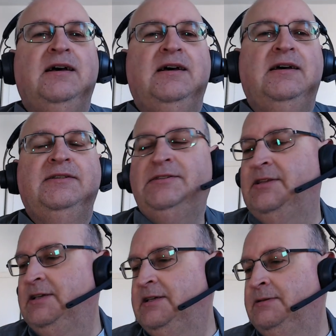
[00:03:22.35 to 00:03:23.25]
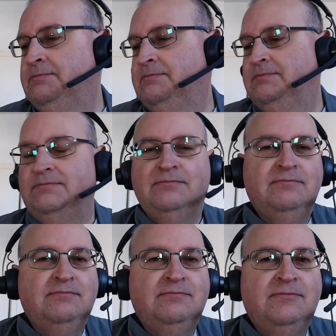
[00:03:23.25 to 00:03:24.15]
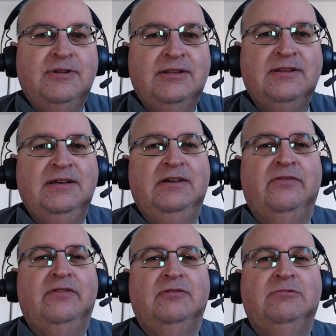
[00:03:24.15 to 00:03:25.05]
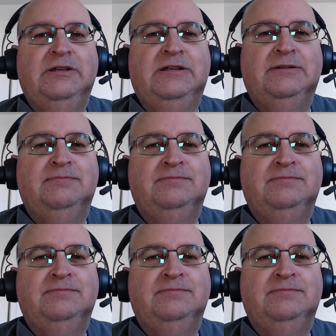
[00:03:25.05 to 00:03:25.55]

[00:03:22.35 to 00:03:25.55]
and the thing of the week,